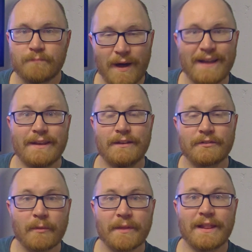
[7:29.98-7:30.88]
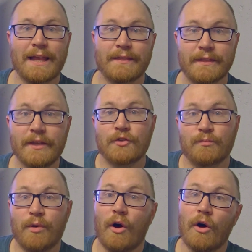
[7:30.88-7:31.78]
But in something like
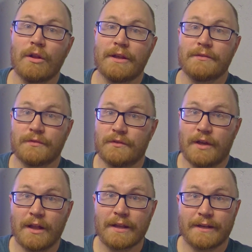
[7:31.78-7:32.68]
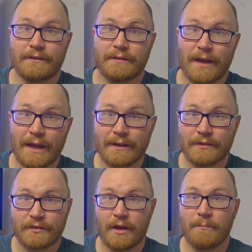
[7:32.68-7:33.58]
this, Paul is telling
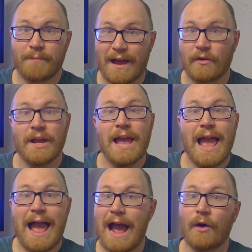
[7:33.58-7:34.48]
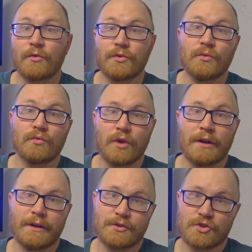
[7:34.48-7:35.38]
Titus about how to
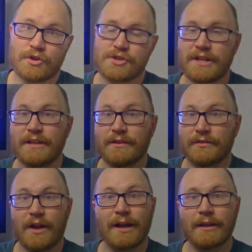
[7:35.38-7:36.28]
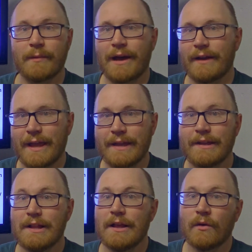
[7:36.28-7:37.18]
run a church, and he's talking about,
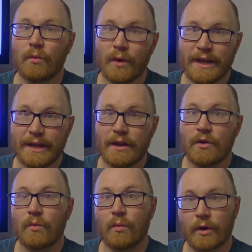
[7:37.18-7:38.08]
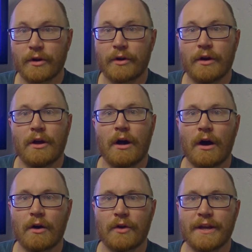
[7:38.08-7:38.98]
hey, we were
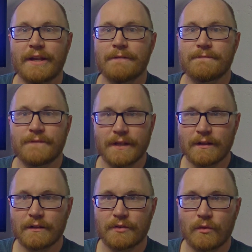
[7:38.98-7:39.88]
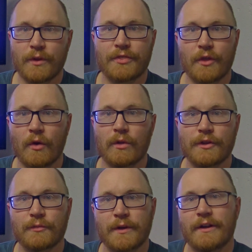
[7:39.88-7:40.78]
already filled with the
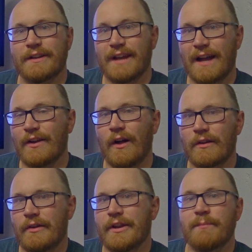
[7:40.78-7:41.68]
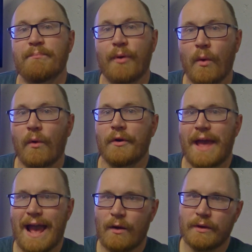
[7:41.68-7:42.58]
Holy Spirit. God already
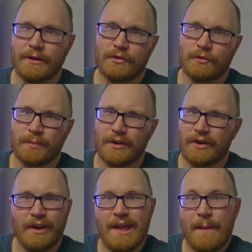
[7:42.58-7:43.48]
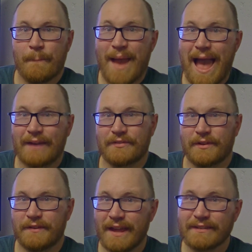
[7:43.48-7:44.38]
poured out his spirit,
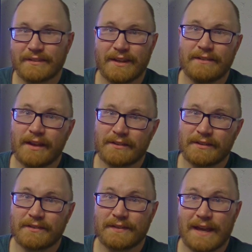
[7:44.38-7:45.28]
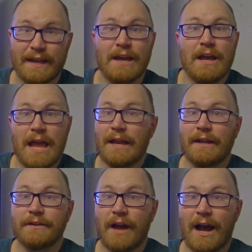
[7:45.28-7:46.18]
past tense. He doesn't say,
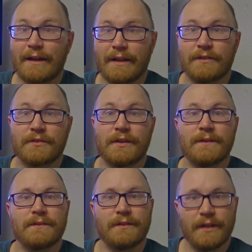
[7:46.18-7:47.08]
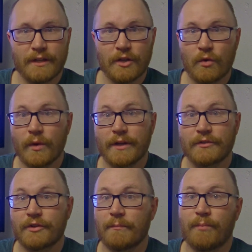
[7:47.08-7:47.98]
and God is
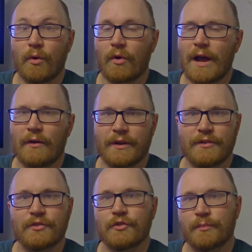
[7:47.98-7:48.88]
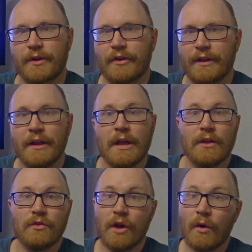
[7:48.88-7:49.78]
continuing to pour out his
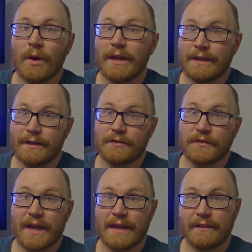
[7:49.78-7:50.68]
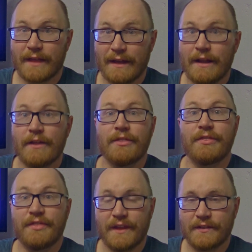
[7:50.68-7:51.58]
spirit. No, he's saying that
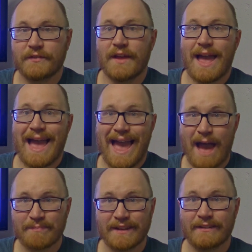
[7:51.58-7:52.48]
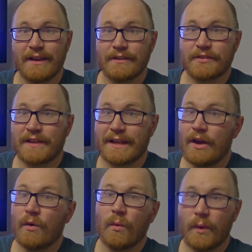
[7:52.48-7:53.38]
this happened, just
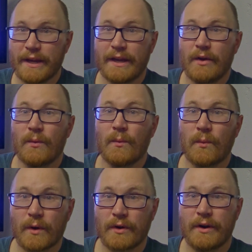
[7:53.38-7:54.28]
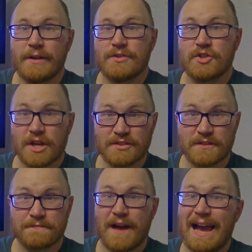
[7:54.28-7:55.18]
like we were
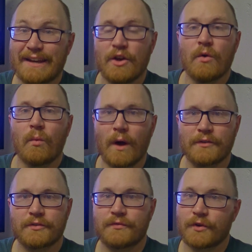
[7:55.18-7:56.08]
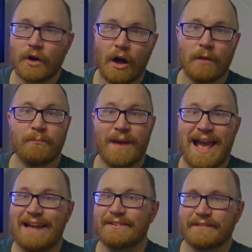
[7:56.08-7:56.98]
justified once and for all,
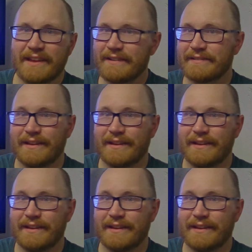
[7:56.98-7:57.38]
past tense.